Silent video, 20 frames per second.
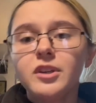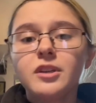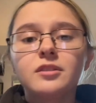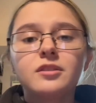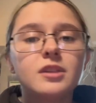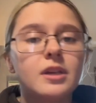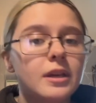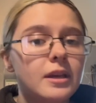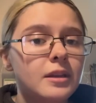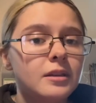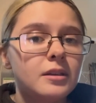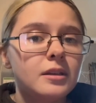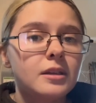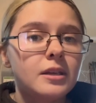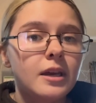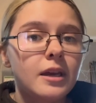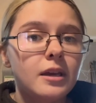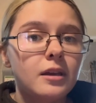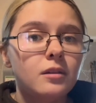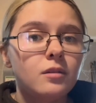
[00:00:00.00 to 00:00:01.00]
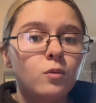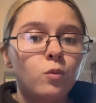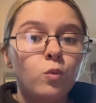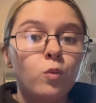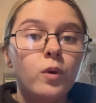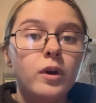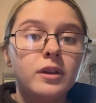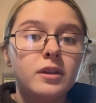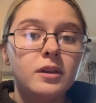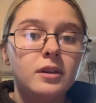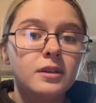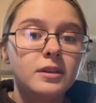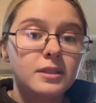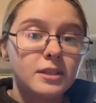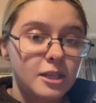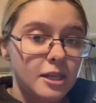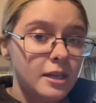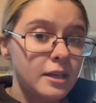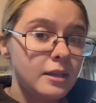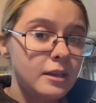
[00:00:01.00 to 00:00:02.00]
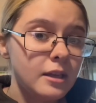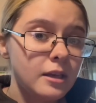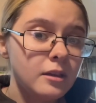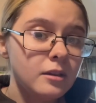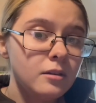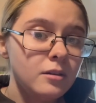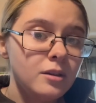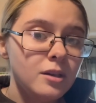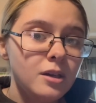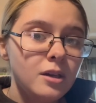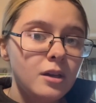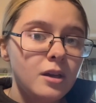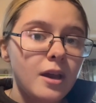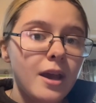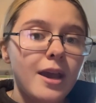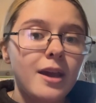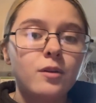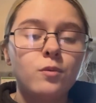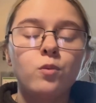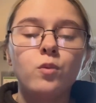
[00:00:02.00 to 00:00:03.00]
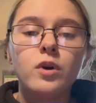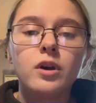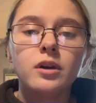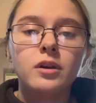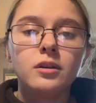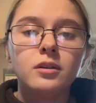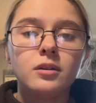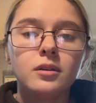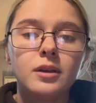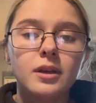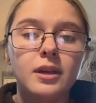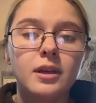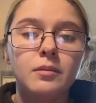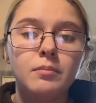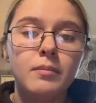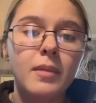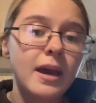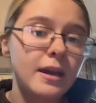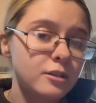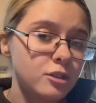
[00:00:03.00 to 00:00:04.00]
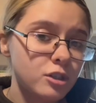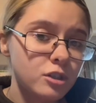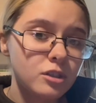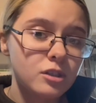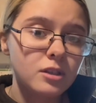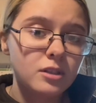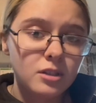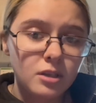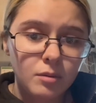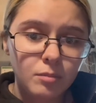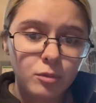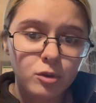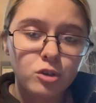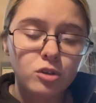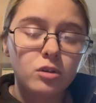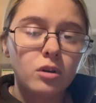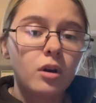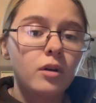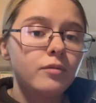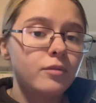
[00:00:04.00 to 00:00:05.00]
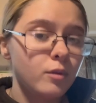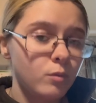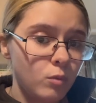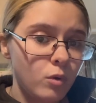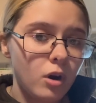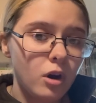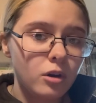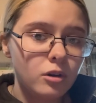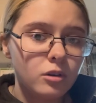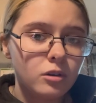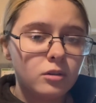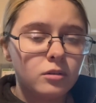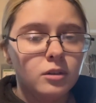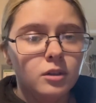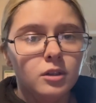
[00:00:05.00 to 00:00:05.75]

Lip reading: to indicate when is heating and when it matches the temperature of the water.